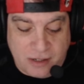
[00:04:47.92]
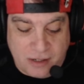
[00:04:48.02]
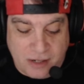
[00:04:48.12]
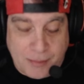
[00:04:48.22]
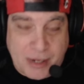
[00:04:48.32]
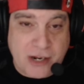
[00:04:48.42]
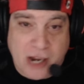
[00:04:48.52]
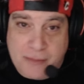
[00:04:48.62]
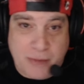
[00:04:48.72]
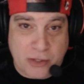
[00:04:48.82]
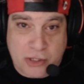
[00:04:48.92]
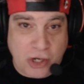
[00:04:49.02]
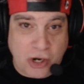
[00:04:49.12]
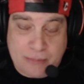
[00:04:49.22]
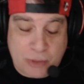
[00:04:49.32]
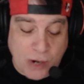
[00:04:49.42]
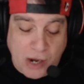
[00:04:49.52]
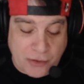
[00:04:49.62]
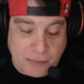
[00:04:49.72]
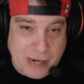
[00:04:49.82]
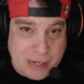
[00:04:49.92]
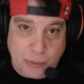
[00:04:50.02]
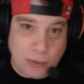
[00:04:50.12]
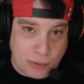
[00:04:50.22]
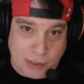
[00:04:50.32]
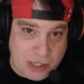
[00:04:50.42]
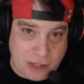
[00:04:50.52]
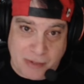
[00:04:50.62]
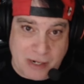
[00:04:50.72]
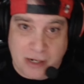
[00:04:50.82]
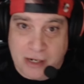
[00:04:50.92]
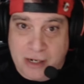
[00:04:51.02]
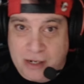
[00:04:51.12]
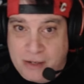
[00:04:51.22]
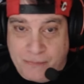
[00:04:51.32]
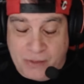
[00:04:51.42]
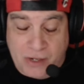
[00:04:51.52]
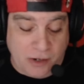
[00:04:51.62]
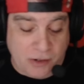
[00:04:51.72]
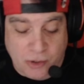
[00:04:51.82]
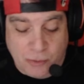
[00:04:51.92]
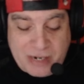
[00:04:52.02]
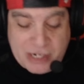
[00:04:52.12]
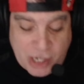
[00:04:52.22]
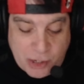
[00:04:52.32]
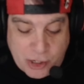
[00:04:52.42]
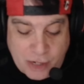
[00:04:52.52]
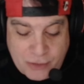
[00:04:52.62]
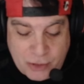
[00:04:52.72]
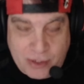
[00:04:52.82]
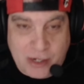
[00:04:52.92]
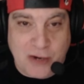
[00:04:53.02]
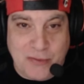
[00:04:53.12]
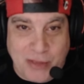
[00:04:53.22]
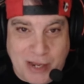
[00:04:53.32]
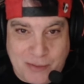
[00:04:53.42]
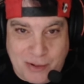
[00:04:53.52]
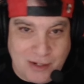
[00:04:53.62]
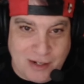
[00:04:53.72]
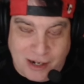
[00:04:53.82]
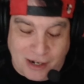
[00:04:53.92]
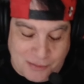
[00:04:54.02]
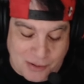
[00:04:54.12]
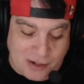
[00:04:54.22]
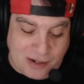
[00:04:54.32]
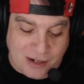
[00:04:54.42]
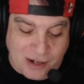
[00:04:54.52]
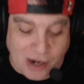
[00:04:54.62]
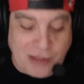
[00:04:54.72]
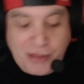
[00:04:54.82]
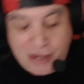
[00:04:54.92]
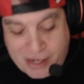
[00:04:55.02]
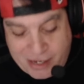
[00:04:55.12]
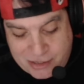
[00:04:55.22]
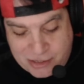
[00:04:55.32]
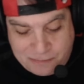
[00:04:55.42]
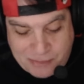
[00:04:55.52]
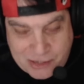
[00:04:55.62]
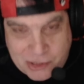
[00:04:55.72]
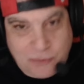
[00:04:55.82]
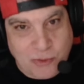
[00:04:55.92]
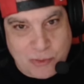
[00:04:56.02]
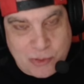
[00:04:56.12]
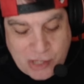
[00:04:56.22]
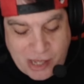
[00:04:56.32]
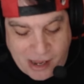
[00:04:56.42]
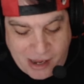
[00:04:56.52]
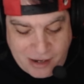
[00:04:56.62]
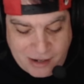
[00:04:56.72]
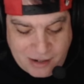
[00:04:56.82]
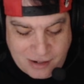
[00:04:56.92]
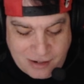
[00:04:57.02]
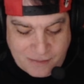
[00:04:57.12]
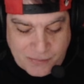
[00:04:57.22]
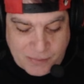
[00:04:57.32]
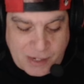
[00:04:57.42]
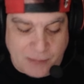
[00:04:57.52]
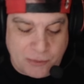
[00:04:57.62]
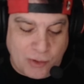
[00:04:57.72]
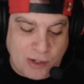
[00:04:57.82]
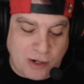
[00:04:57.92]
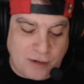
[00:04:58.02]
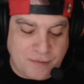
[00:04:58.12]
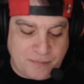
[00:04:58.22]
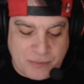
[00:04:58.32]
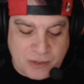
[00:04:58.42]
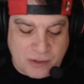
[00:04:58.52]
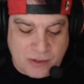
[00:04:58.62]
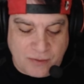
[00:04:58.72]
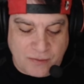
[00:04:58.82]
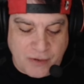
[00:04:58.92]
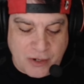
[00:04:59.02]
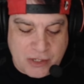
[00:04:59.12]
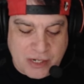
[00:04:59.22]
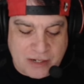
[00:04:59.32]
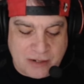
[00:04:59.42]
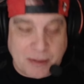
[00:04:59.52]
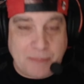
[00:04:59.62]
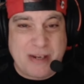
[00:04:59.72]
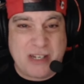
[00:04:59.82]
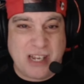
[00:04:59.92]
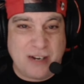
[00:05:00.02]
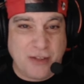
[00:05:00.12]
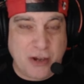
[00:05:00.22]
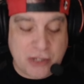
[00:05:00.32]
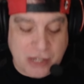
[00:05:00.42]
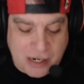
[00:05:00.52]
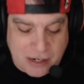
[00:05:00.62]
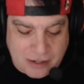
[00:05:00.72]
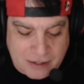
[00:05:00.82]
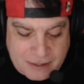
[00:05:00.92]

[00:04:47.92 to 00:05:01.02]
I'm only going by the times what other people are doing. Doesn't mean you're mediocre if you're doing over that, but I think it is based on what was there. I mean, I'm doing like 13, my best 10, 13.